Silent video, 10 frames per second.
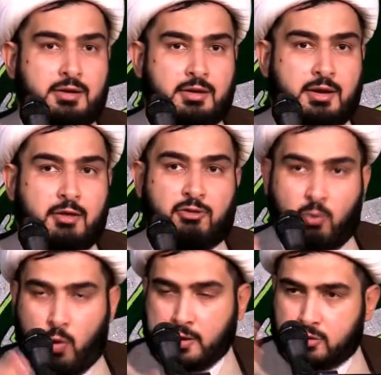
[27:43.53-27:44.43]
From
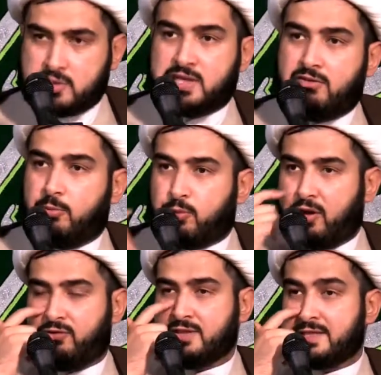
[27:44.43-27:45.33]
1 to 7,
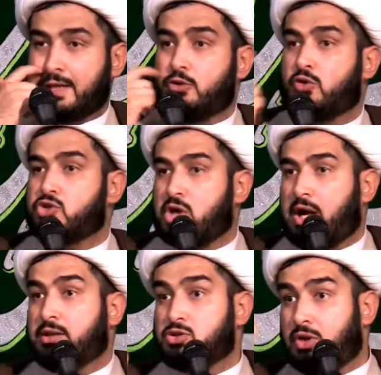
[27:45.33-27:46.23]
Prophet said, your
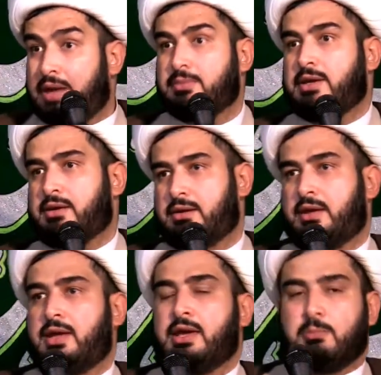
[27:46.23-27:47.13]
child is your amir.
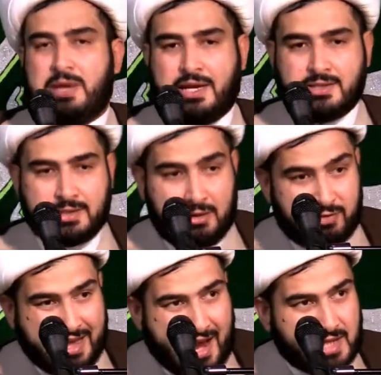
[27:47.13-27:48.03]
Means if
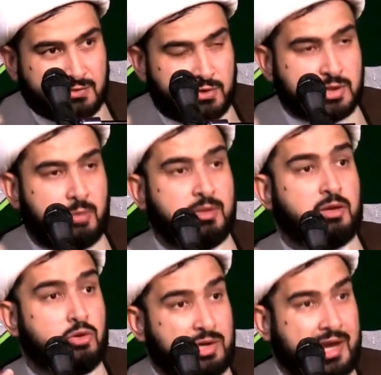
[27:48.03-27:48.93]
they ask for something,
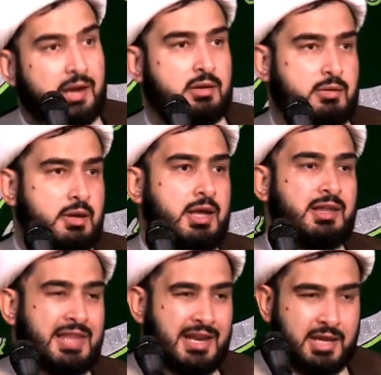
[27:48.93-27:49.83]
you cater.
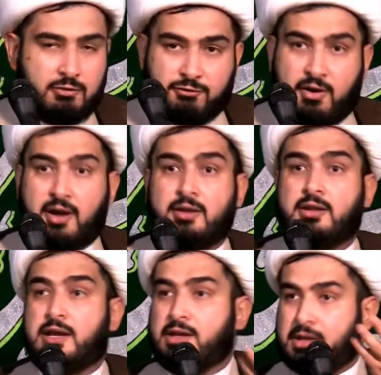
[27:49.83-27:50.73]
They need fun,
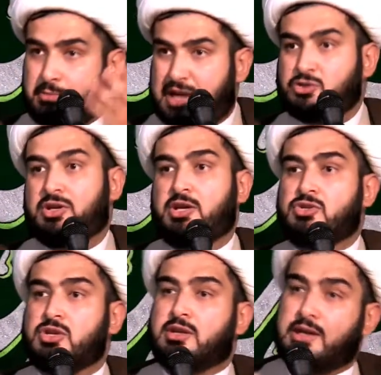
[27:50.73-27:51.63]
they need
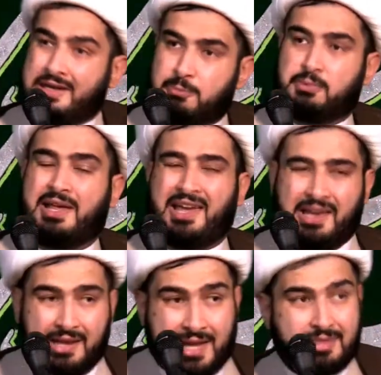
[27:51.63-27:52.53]
imagination, they need playing.
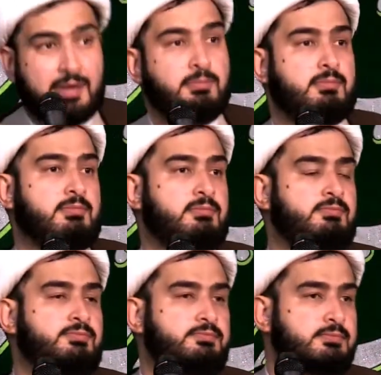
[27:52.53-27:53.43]
Let them.
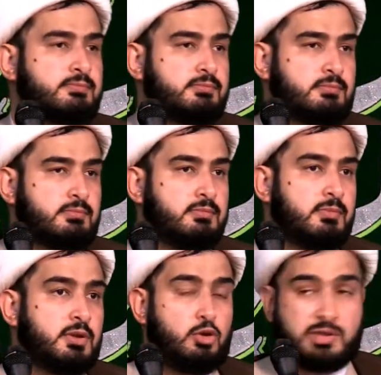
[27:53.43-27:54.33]

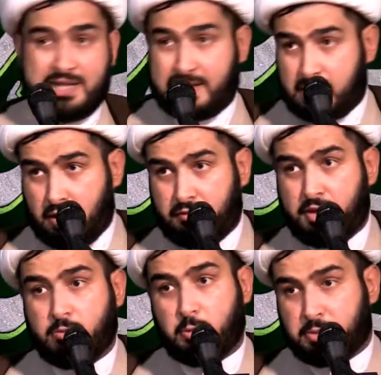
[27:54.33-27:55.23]
You take care of
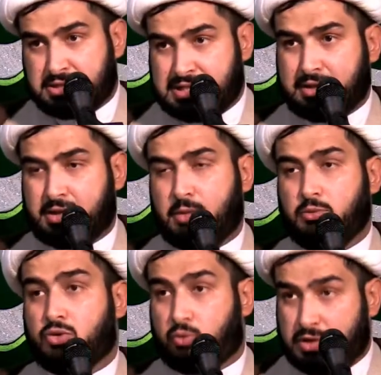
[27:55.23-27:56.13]
them, you protect them, you
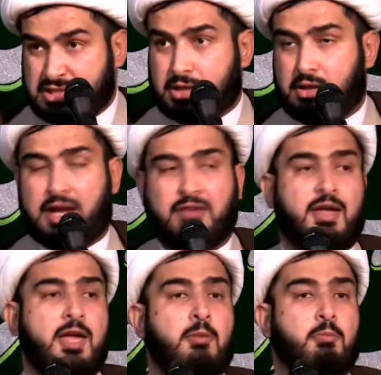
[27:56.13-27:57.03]
don't risk their life.
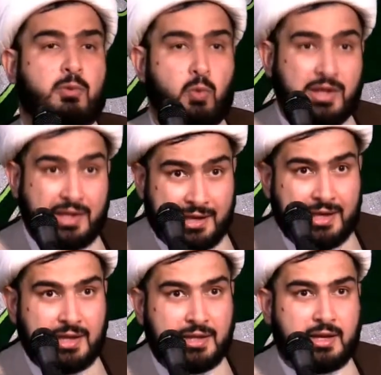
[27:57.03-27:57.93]
But when they
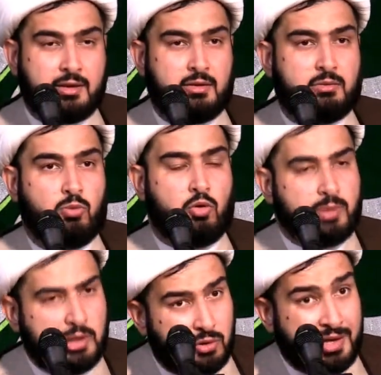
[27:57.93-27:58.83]
need that
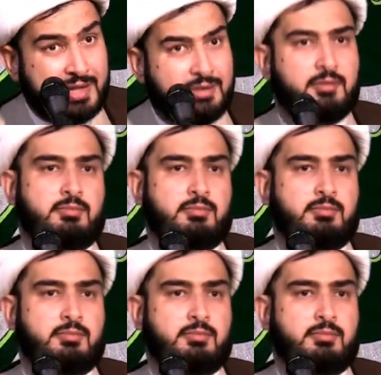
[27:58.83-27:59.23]
moment, you let them.